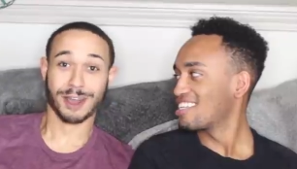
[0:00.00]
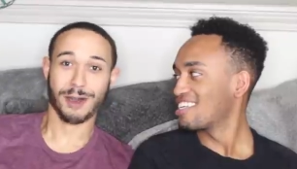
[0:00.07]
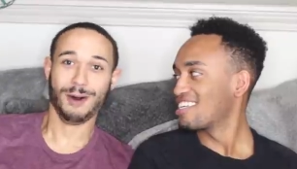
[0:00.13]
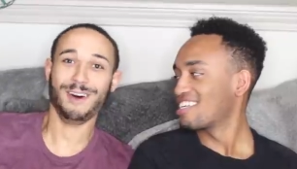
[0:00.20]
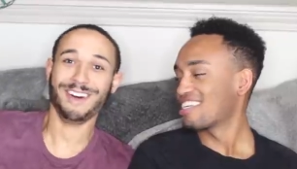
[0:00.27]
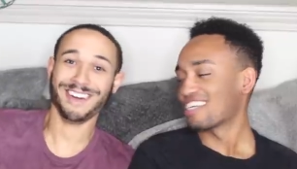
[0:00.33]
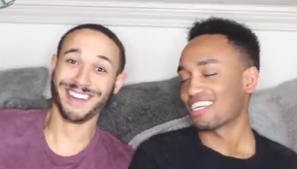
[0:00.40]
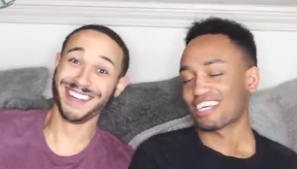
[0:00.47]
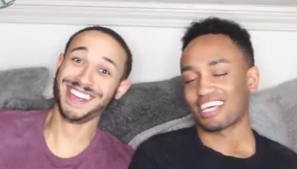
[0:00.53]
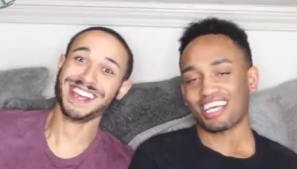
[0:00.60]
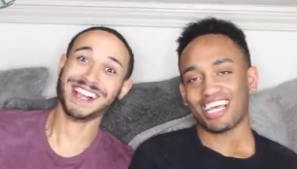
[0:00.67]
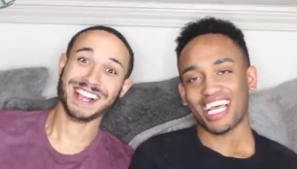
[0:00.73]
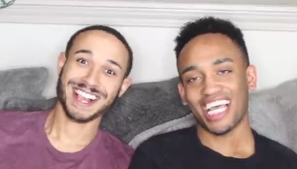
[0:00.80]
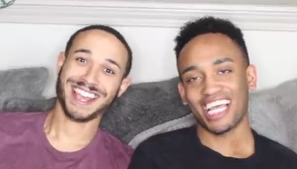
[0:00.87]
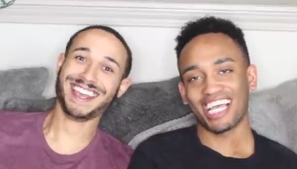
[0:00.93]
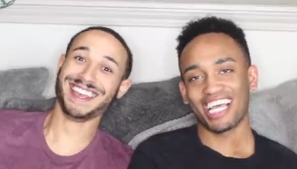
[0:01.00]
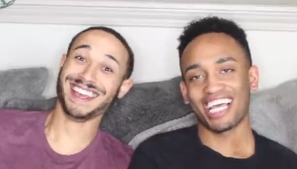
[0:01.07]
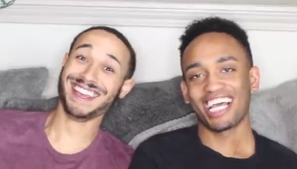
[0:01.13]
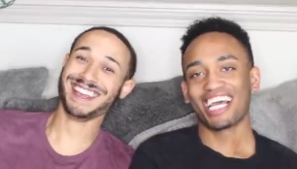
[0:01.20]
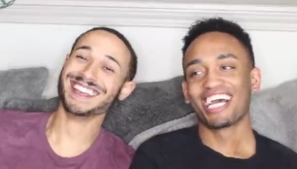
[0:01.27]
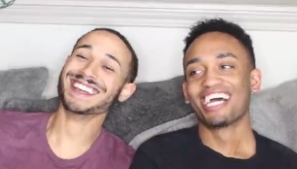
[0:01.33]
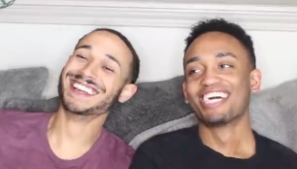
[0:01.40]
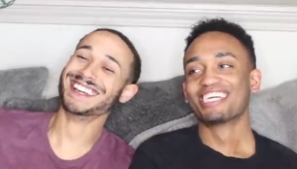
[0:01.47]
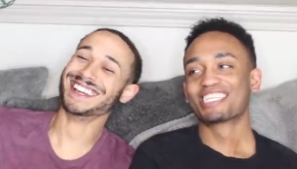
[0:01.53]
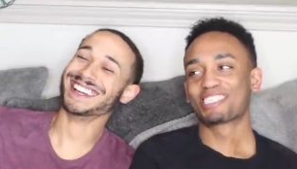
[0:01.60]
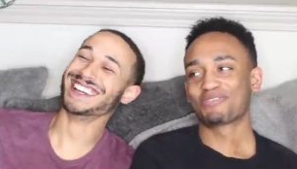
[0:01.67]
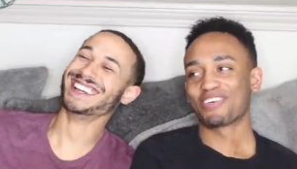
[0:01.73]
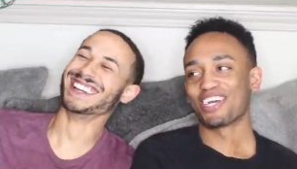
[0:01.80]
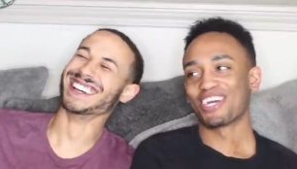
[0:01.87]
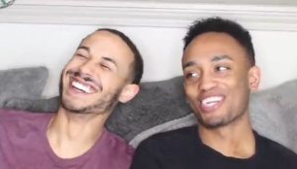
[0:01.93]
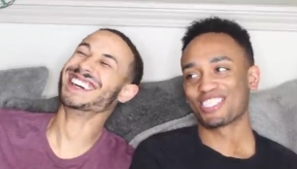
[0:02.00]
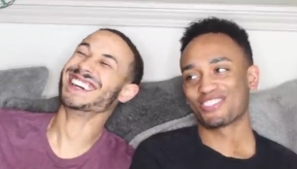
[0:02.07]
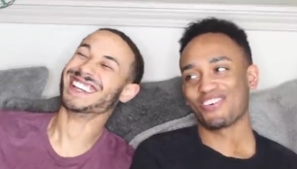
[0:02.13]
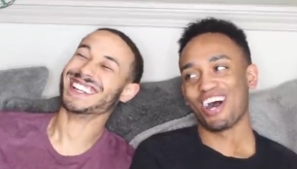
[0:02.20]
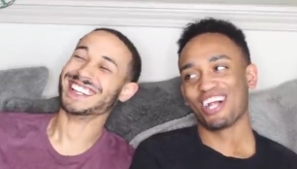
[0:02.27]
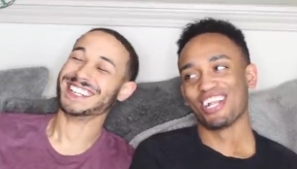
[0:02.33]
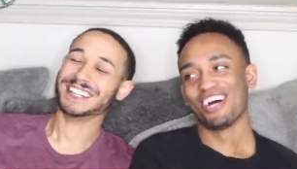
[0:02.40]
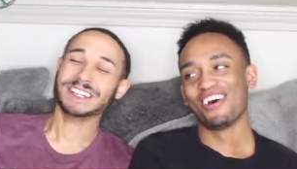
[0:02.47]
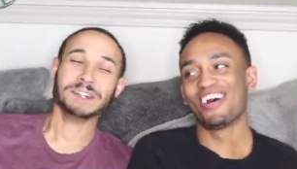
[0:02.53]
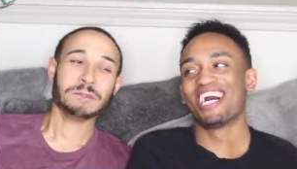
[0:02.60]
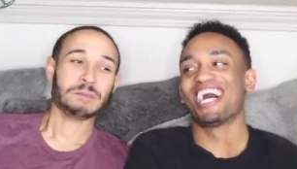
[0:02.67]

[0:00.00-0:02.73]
Speaker 1: no. spit or swallow.